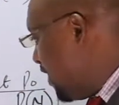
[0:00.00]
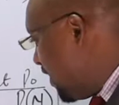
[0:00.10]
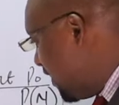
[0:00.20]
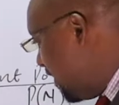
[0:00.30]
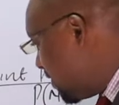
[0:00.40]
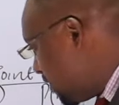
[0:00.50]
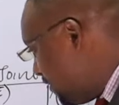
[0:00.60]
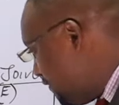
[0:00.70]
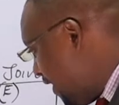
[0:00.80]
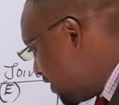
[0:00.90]
This
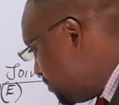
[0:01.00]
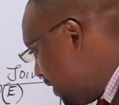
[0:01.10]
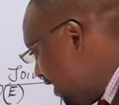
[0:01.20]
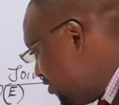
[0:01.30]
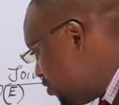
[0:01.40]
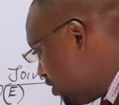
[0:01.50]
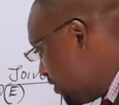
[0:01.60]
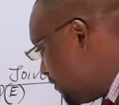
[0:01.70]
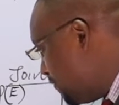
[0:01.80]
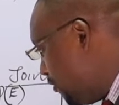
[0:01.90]
first branch
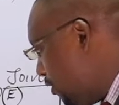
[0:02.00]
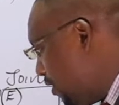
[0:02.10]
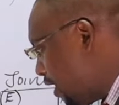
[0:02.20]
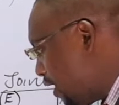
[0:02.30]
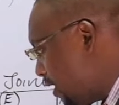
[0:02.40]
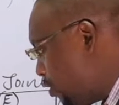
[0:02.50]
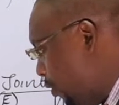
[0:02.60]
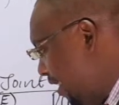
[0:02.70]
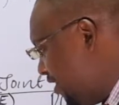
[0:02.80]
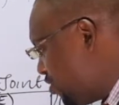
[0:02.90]
for
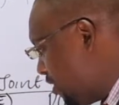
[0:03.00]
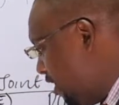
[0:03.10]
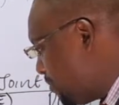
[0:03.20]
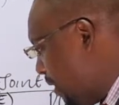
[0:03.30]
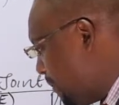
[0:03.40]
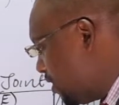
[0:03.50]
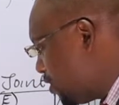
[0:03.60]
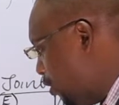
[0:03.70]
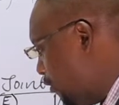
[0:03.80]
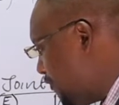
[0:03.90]
Koech is
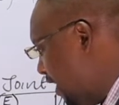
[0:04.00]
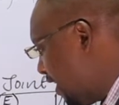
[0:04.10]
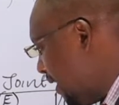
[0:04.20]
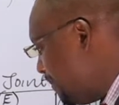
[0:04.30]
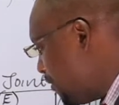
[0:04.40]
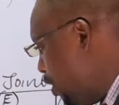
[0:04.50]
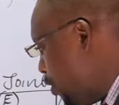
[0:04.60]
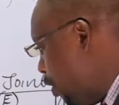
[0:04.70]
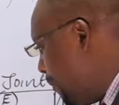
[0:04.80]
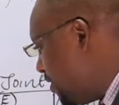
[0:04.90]
probability of error
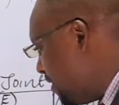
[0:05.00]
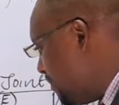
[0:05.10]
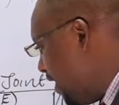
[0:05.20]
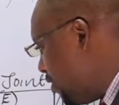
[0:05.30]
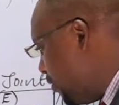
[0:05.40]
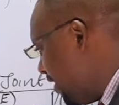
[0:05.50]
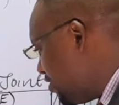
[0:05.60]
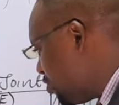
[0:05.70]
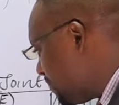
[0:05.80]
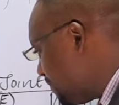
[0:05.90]
committed by
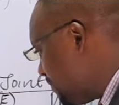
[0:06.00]
Koech.